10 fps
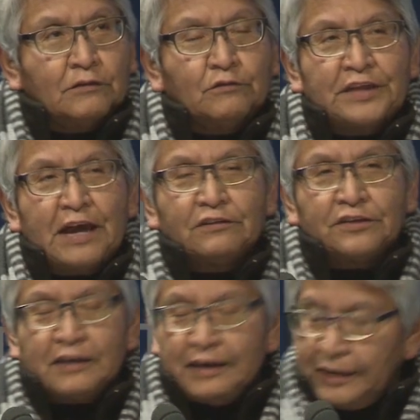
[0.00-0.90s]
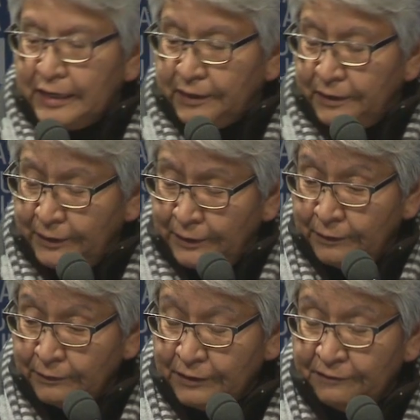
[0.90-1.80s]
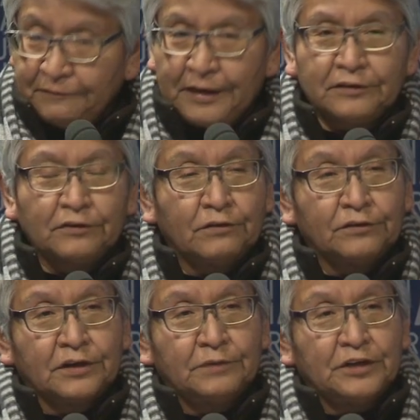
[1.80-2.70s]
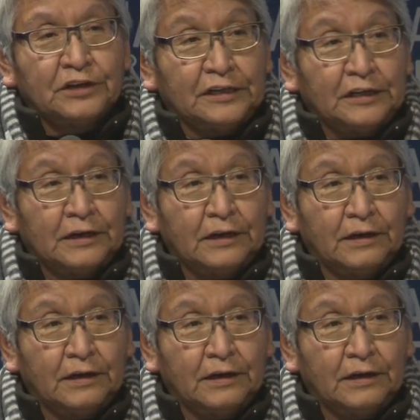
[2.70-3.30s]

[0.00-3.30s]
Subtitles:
without thinking the effect on the community.